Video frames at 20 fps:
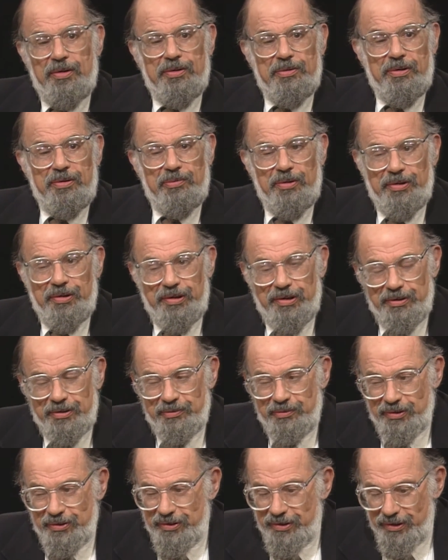Or
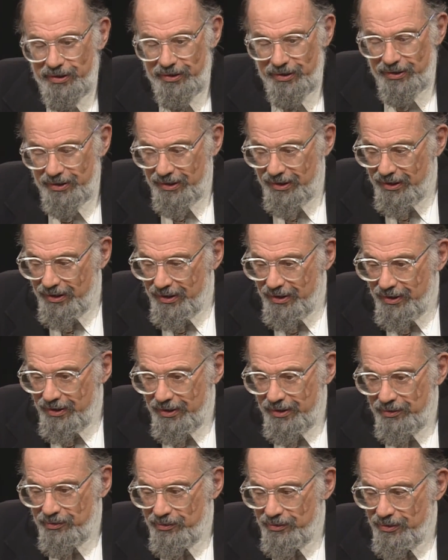whether he
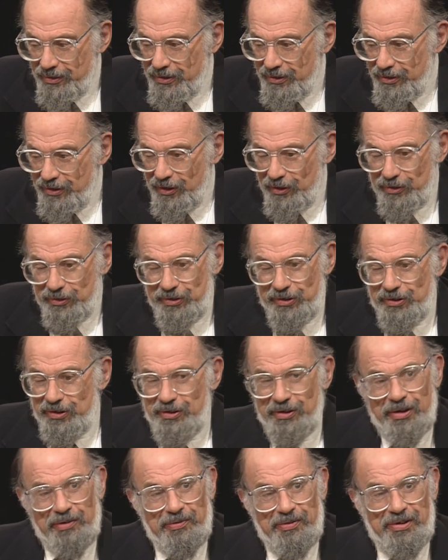indulge in the
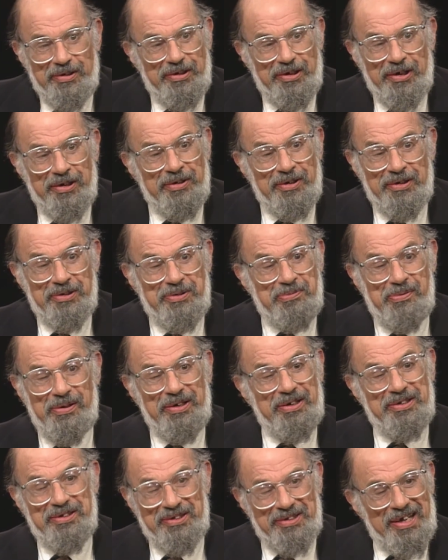love that dare not
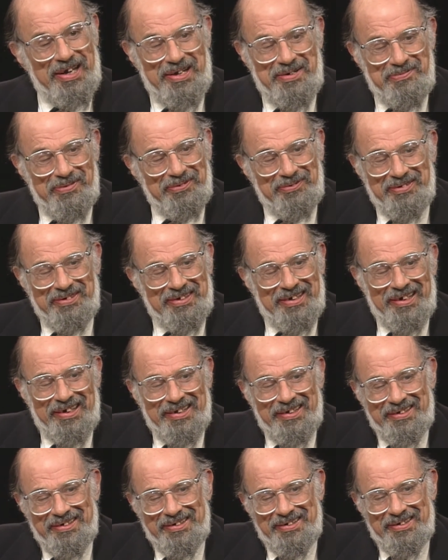speak its name of the
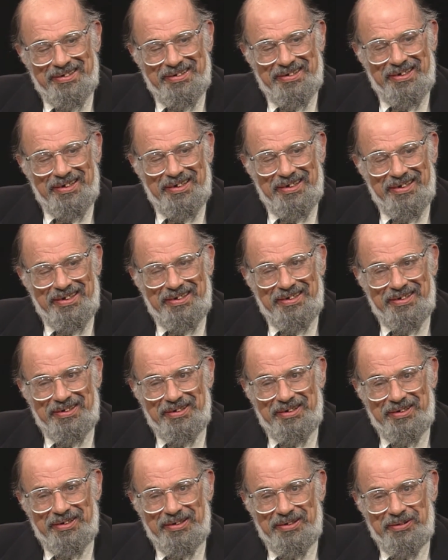day. And
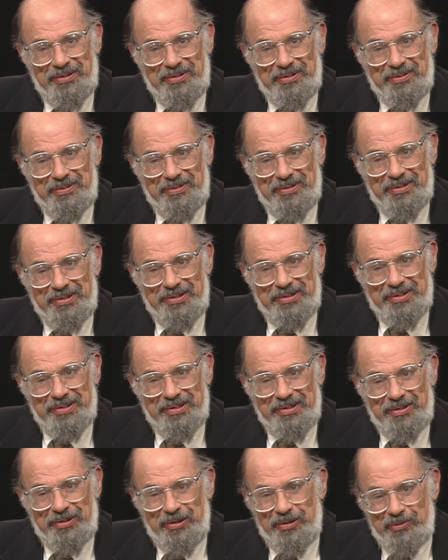I think,
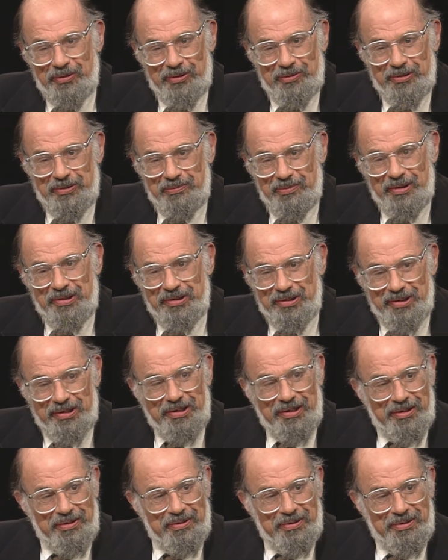as Galway was
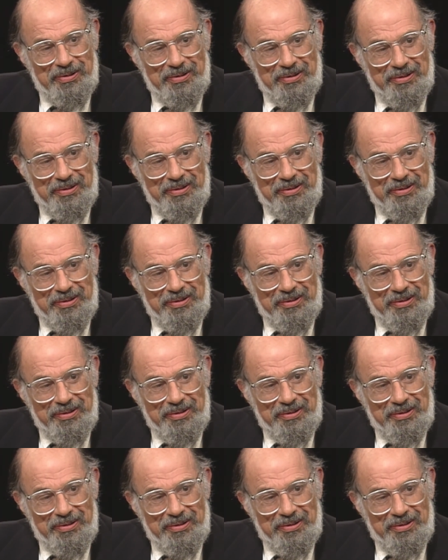mentioning,